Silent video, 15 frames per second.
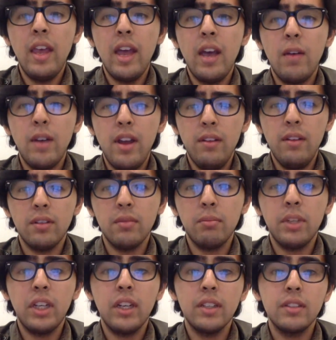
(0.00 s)
However,
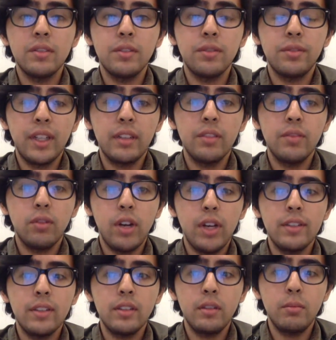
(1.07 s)
because of effective
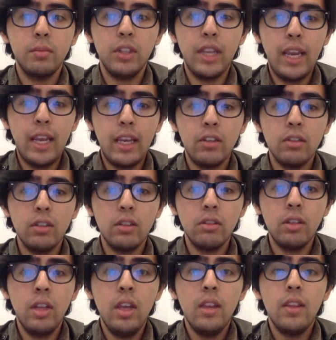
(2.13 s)
crisis
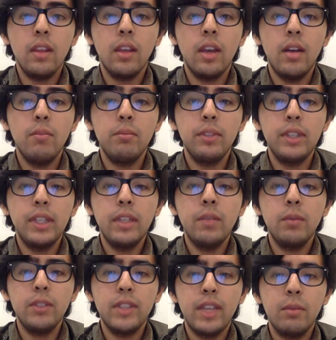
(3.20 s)
communication, the company
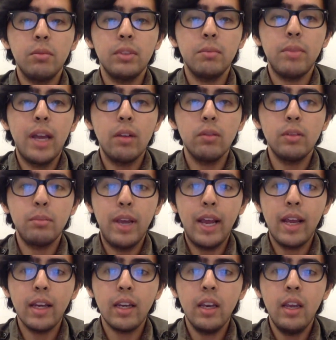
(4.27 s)
was able to bounce
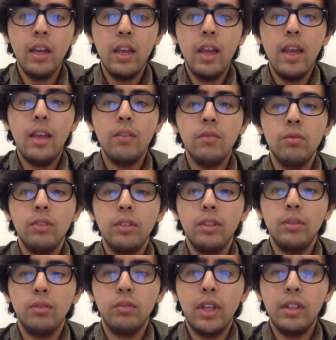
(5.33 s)
back and
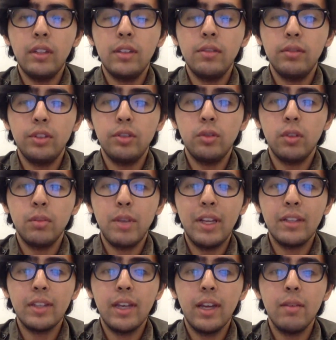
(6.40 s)
in a relatively short amount
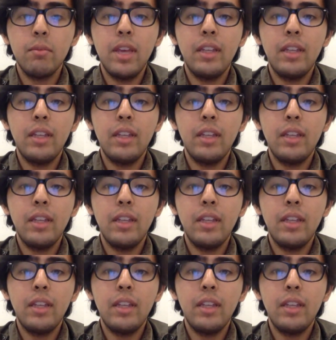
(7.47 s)
of time,